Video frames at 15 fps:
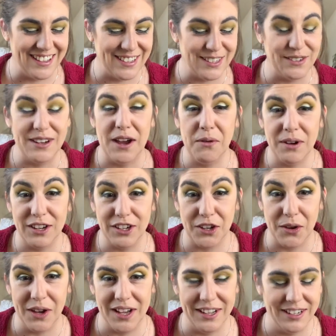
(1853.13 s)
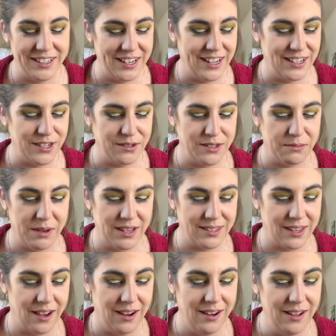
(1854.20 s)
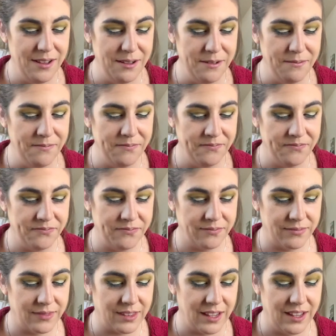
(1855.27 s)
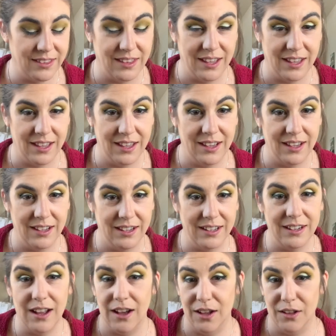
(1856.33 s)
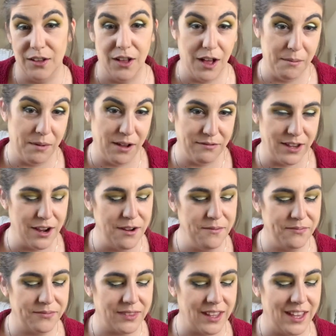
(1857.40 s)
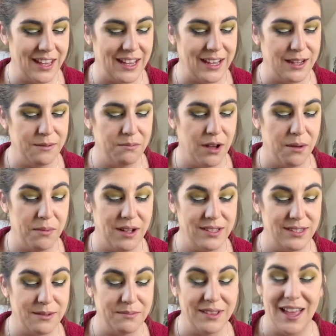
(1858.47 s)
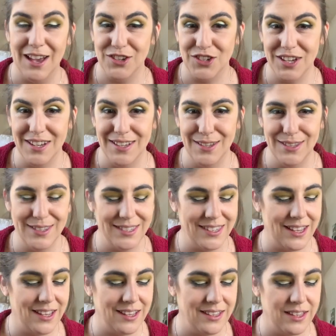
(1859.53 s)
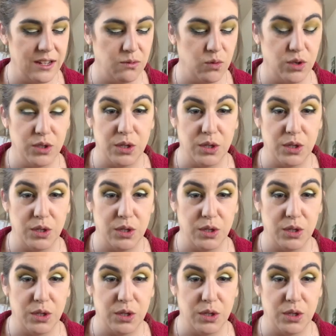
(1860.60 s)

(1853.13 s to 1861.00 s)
So now we're gonna go ahead and do some mascara, and then I'll hop off here and pop on some lashes, and then we'll